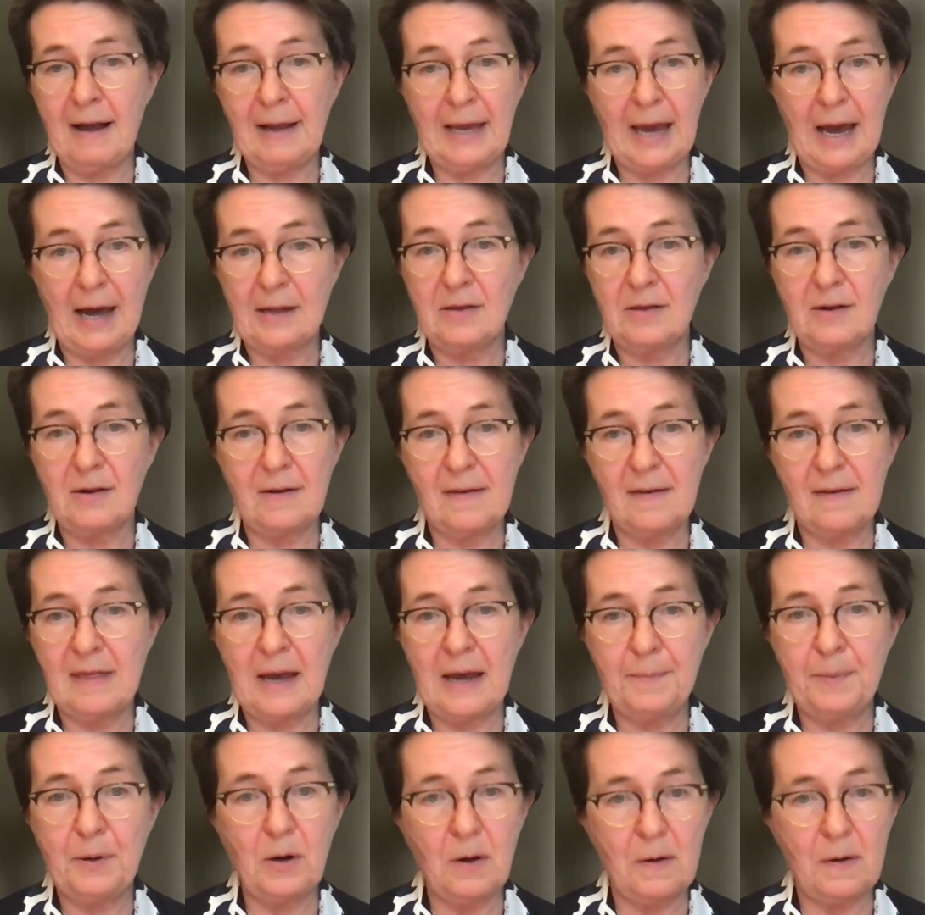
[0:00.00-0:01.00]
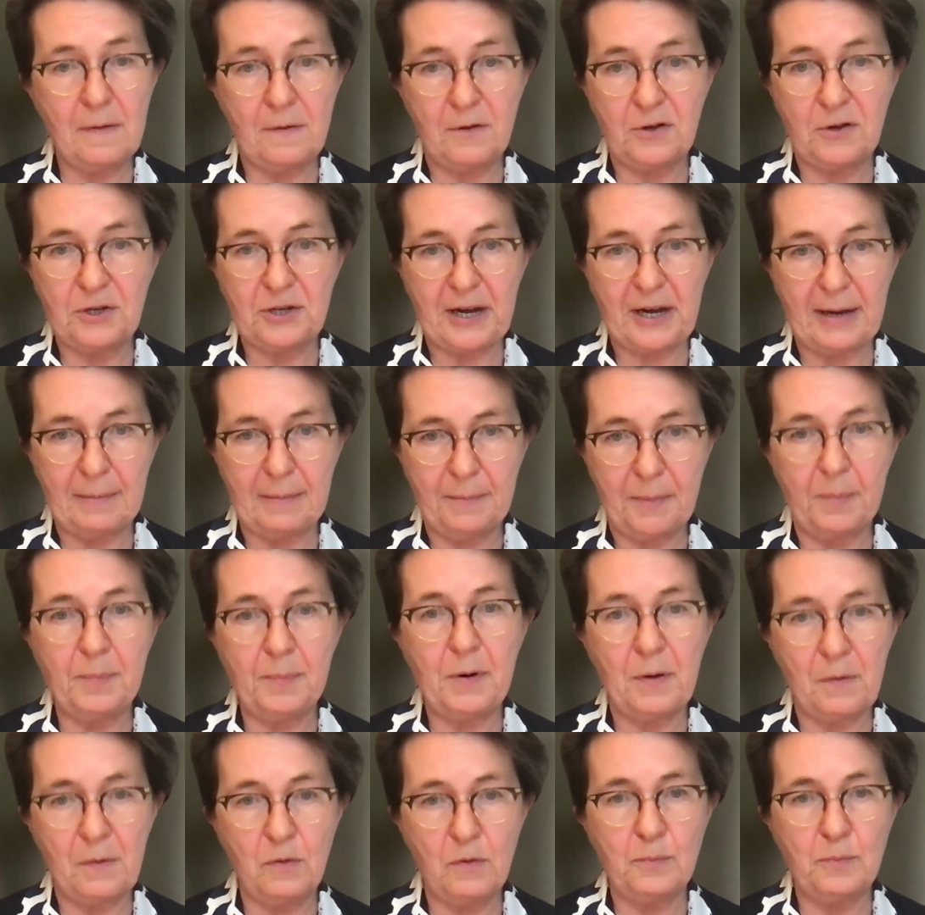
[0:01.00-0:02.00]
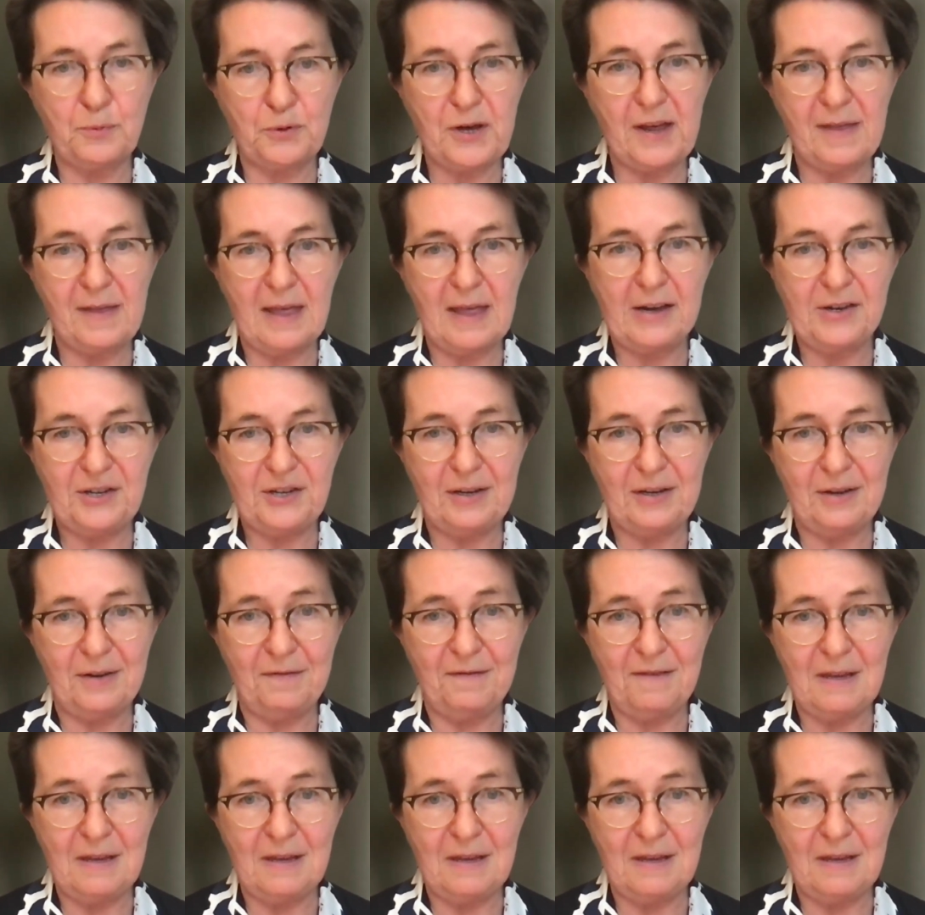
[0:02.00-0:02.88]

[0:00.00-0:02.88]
that maybe it will want to improve its